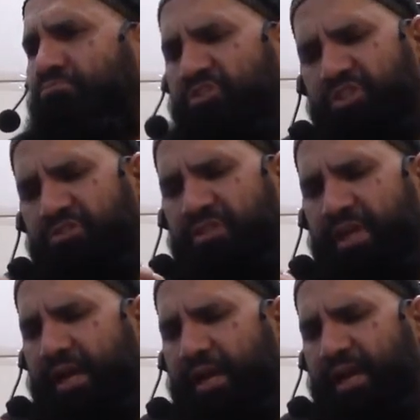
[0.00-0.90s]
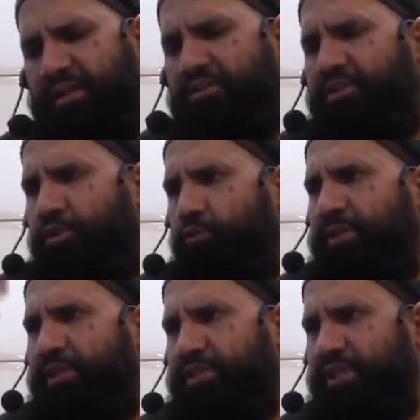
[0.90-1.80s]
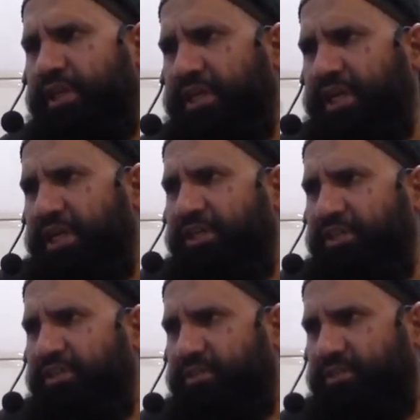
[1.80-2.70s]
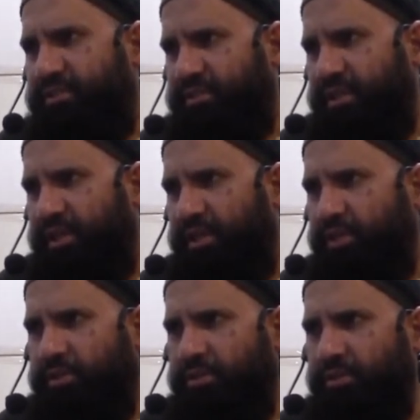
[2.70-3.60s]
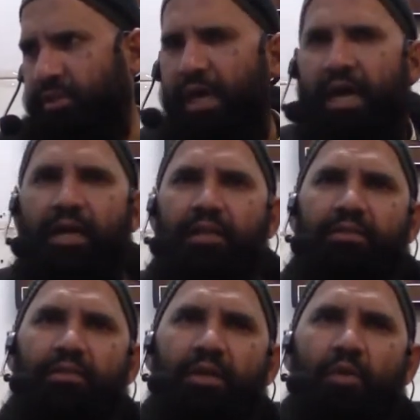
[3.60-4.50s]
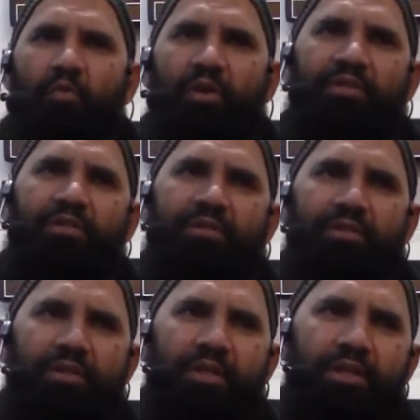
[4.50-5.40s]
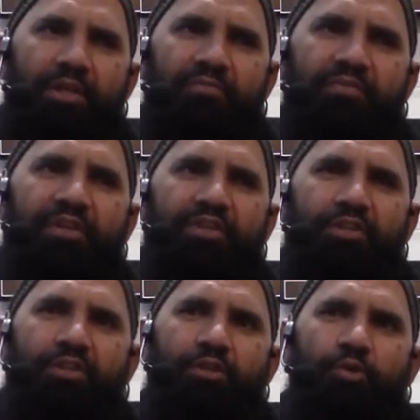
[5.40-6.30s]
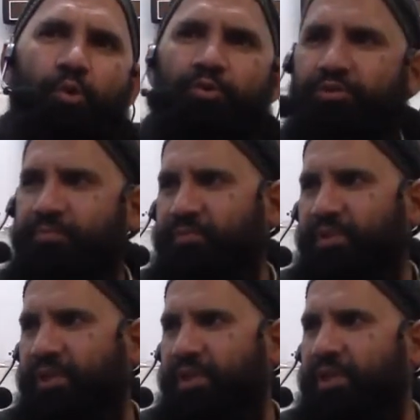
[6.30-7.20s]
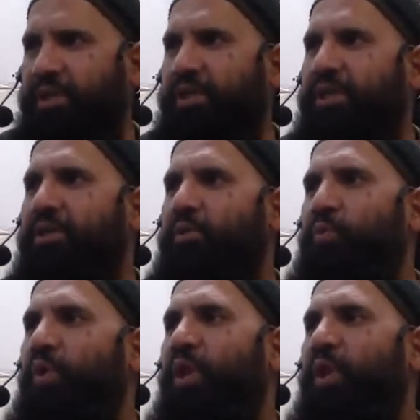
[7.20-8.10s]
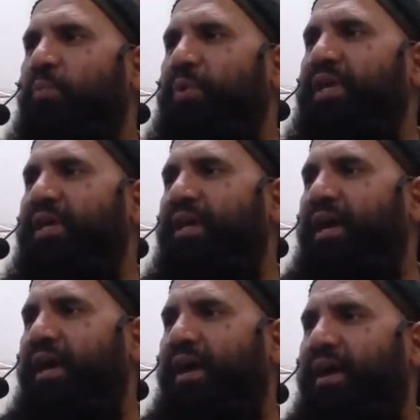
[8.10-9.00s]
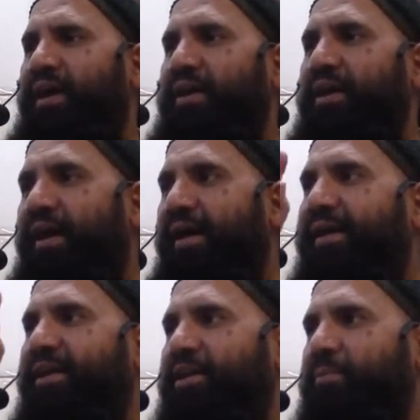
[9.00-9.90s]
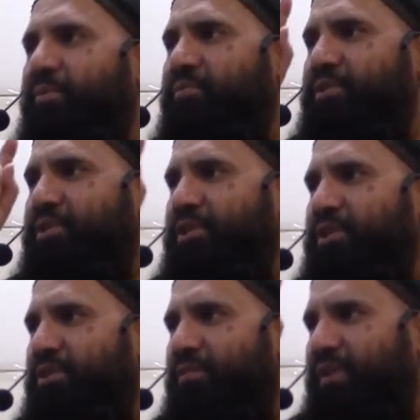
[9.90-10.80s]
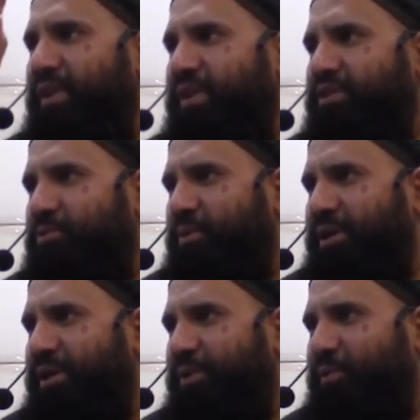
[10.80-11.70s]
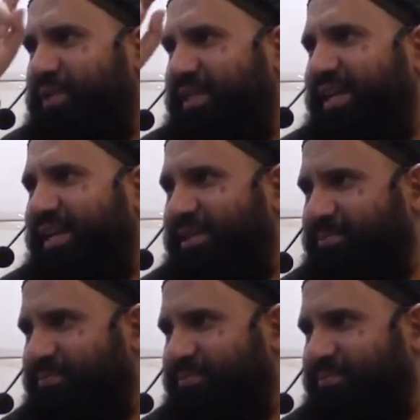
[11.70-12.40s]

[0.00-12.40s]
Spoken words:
just entered into madrasa, 8 years, and once he finishes the course, he will be an alim of the deen of Allah subhanahu wa ta'ala.